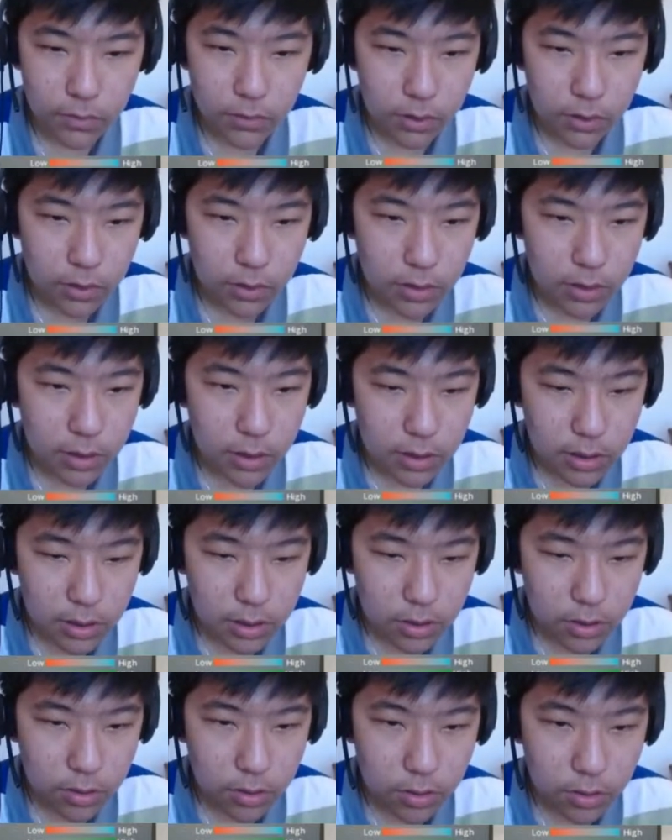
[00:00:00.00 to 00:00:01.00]
So this
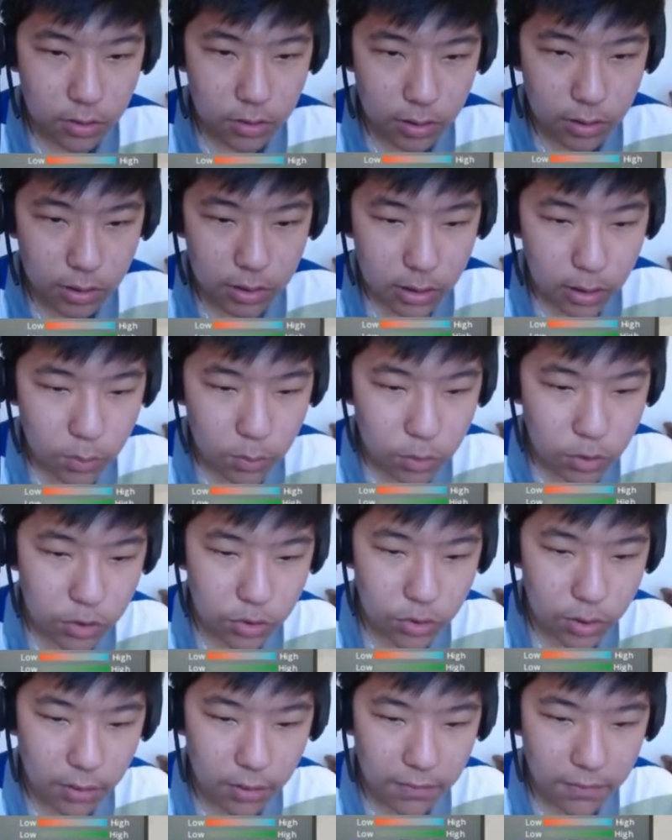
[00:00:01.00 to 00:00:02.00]
time we're just
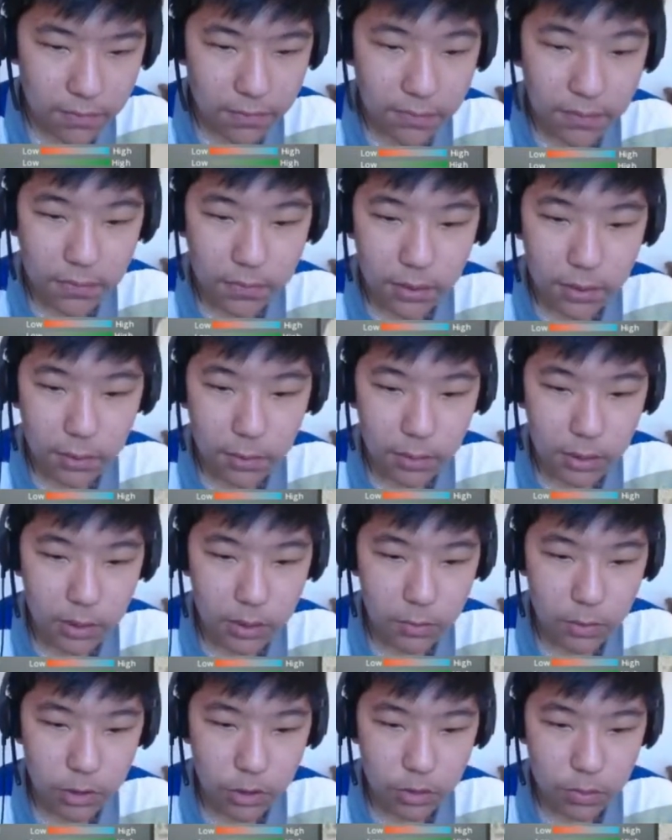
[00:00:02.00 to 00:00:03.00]
trying to fill up as
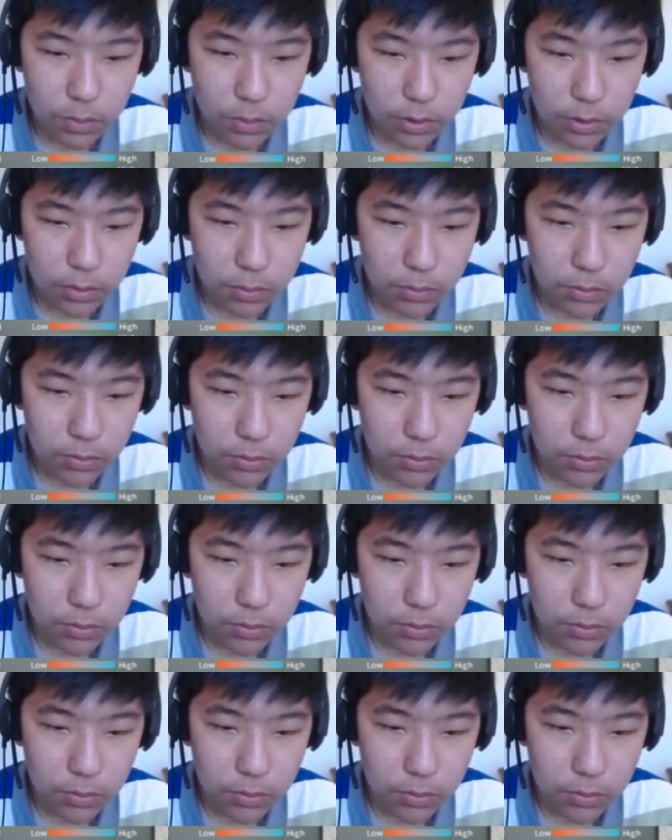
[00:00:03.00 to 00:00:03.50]
much as possible.